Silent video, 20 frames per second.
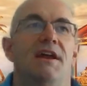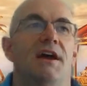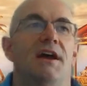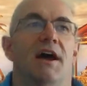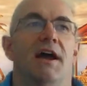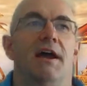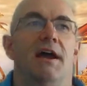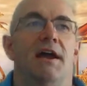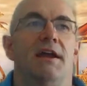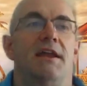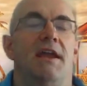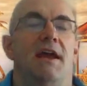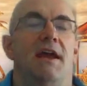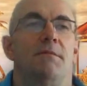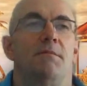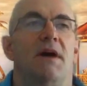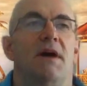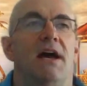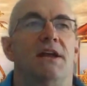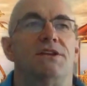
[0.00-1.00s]
I can't
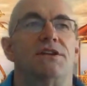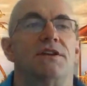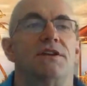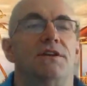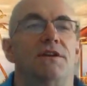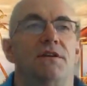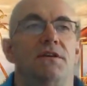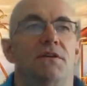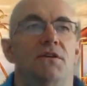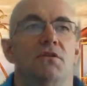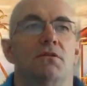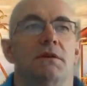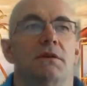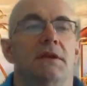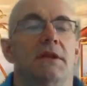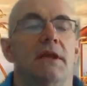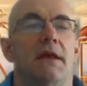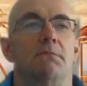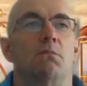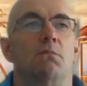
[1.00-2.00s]
imagine you would
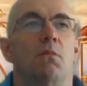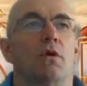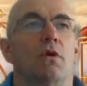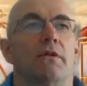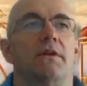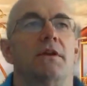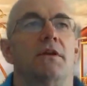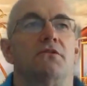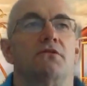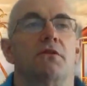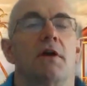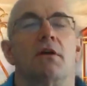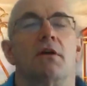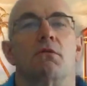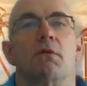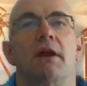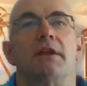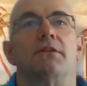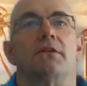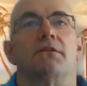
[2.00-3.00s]
get more than a truck
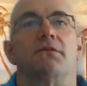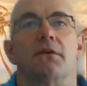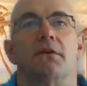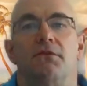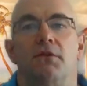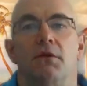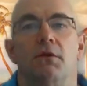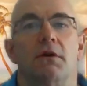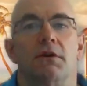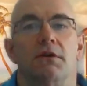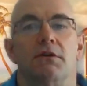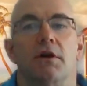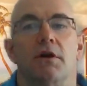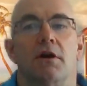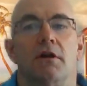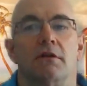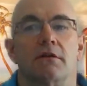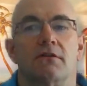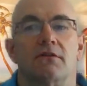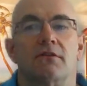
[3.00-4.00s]
rental for a few
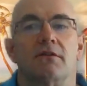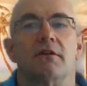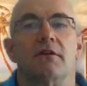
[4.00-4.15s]
$100.